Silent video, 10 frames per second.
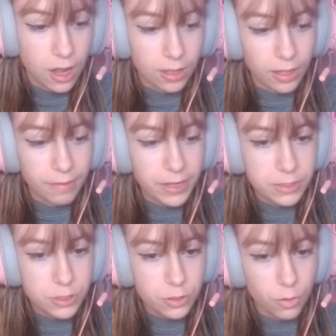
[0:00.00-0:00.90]
A living
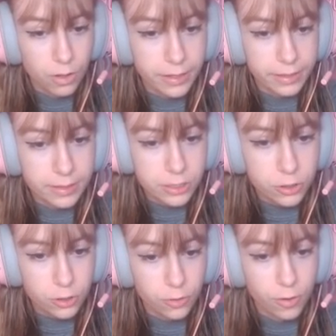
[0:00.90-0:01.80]
soul in this
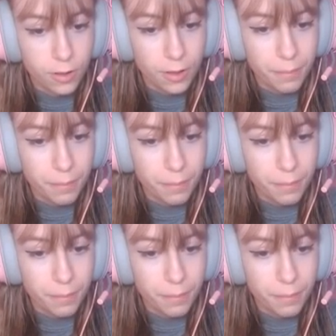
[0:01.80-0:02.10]
cruel